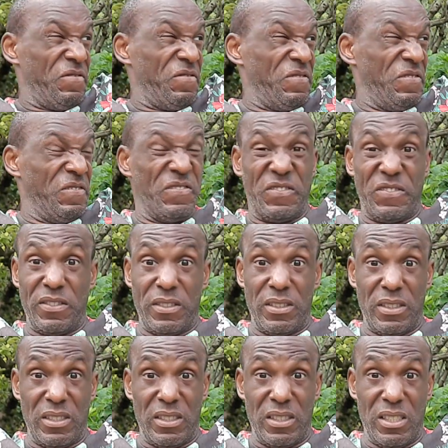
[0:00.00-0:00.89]
Do
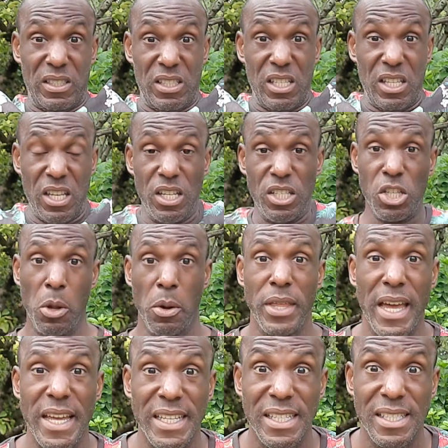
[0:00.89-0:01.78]
you know what
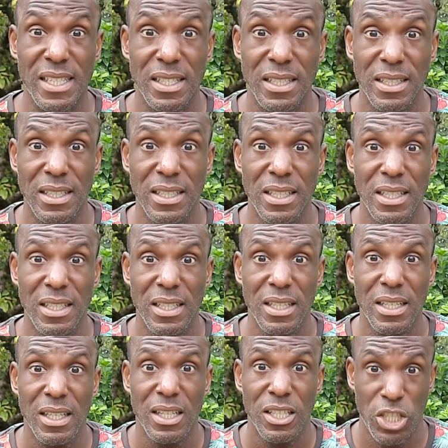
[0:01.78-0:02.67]
that is?
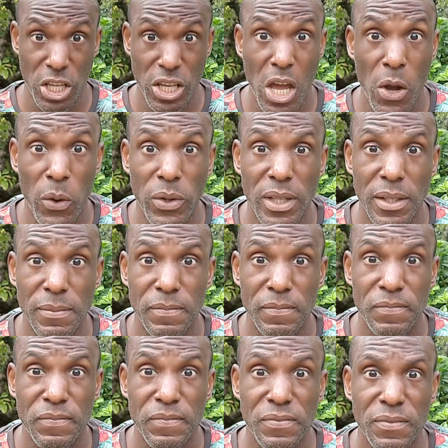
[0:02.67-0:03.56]
Do you know?
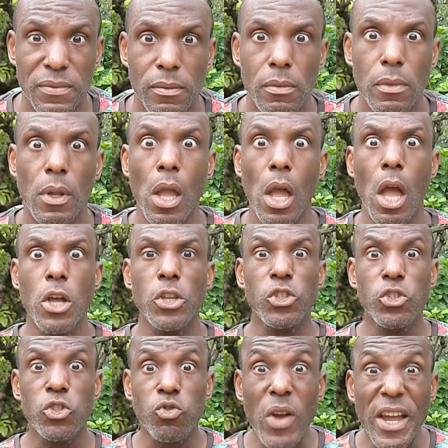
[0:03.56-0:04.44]

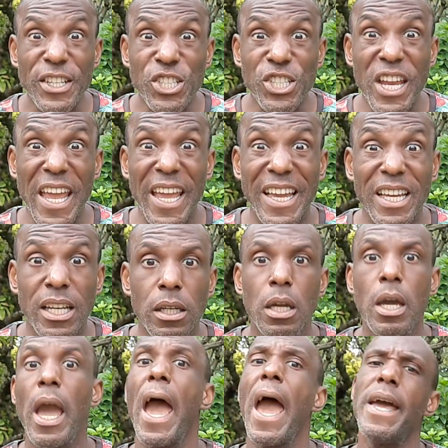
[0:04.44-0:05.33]
Stretching.
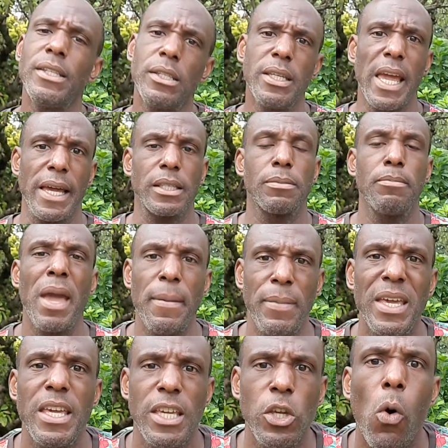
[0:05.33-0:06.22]
And yes,
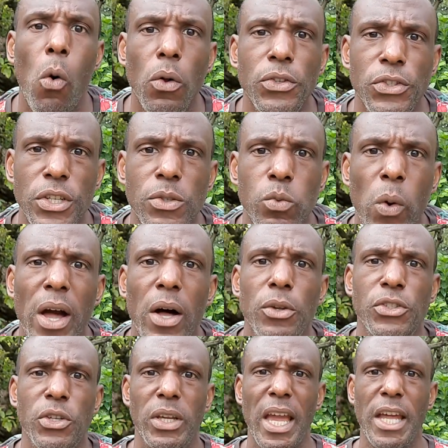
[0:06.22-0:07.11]
maybe he yawns as well.
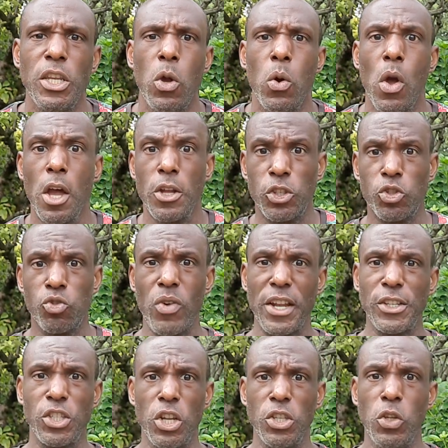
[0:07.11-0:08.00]
So can you
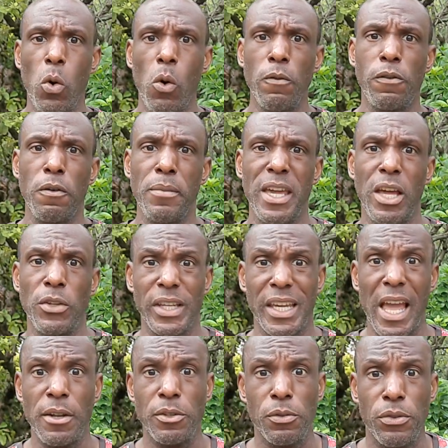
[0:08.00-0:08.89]
stretch and yawn for me on the
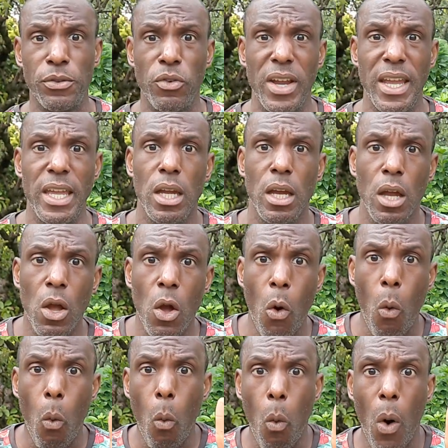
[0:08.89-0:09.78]
count of three?
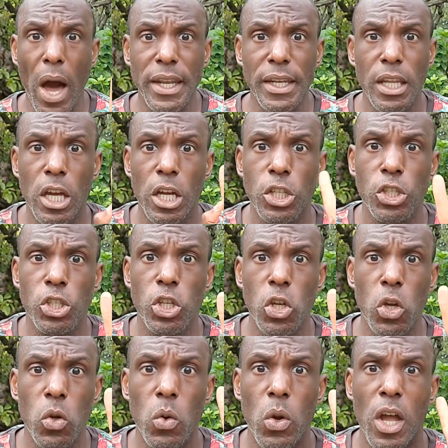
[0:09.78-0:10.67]
1,
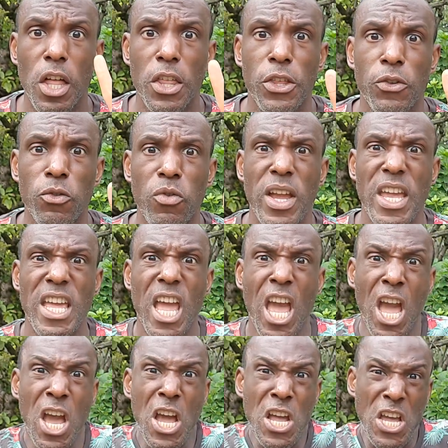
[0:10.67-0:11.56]
2, 3,
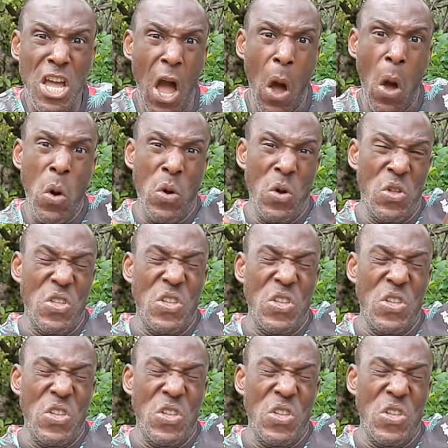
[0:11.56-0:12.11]
go.